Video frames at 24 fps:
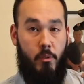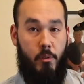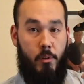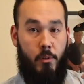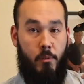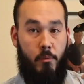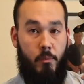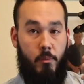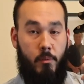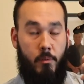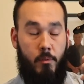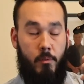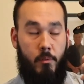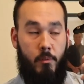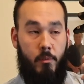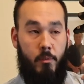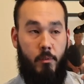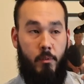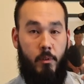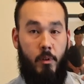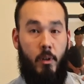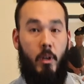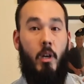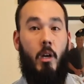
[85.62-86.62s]
though,
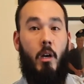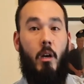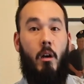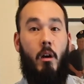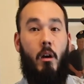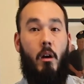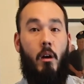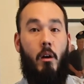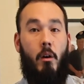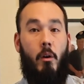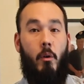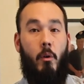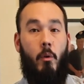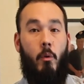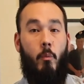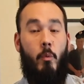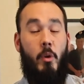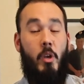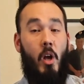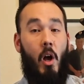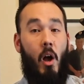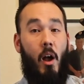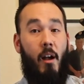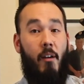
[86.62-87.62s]

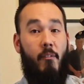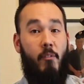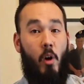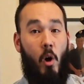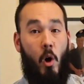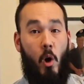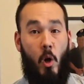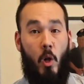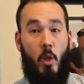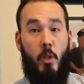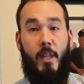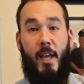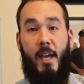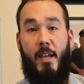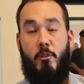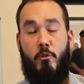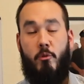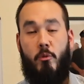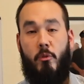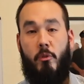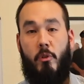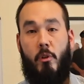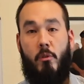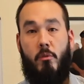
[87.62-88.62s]
we have all
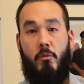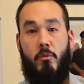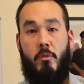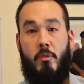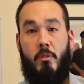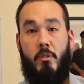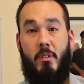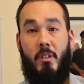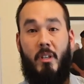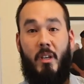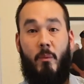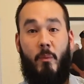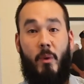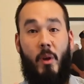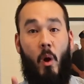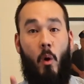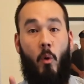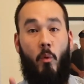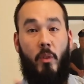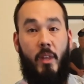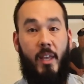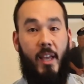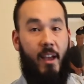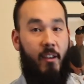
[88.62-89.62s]
natural notes and we
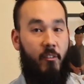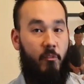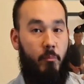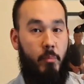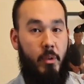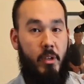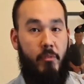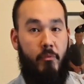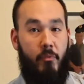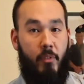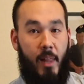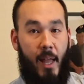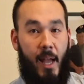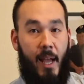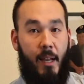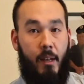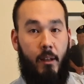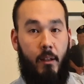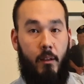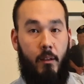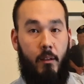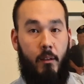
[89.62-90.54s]
only have B flat.